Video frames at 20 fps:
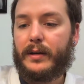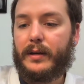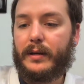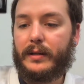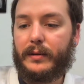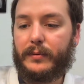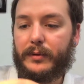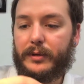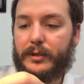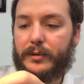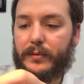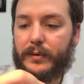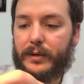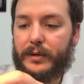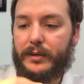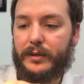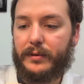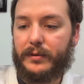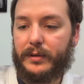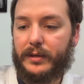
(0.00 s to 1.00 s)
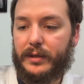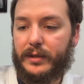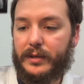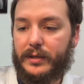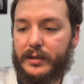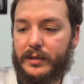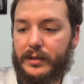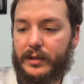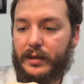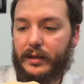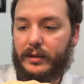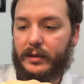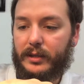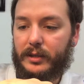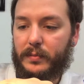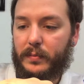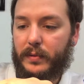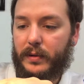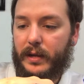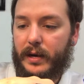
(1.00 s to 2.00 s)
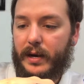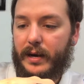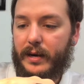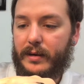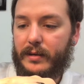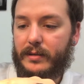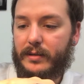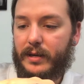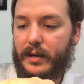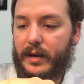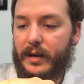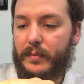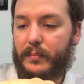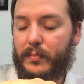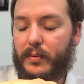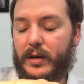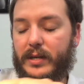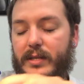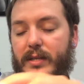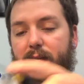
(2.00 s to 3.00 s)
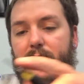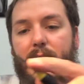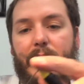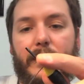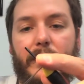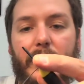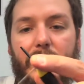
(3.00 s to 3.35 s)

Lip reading: And then what you want to do is get these pliers and press it down.